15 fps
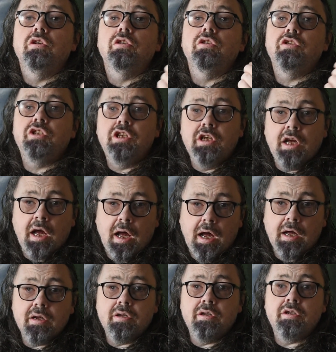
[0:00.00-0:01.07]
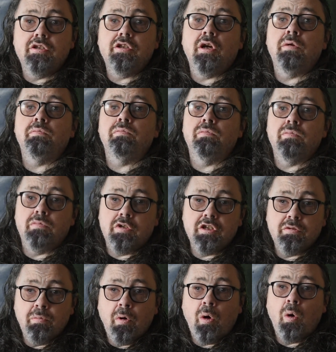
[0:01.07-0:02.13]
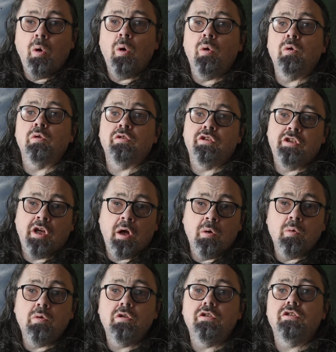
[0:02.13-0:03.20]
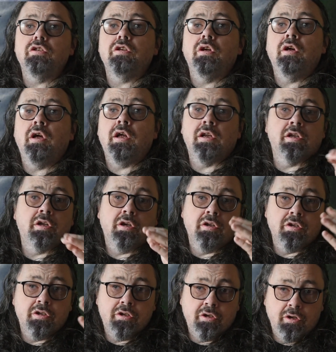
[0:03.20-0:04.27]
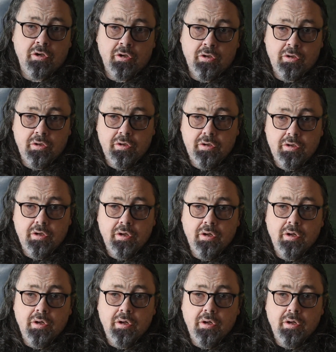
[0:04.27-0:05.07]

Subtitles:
she had some small doubts and concerns,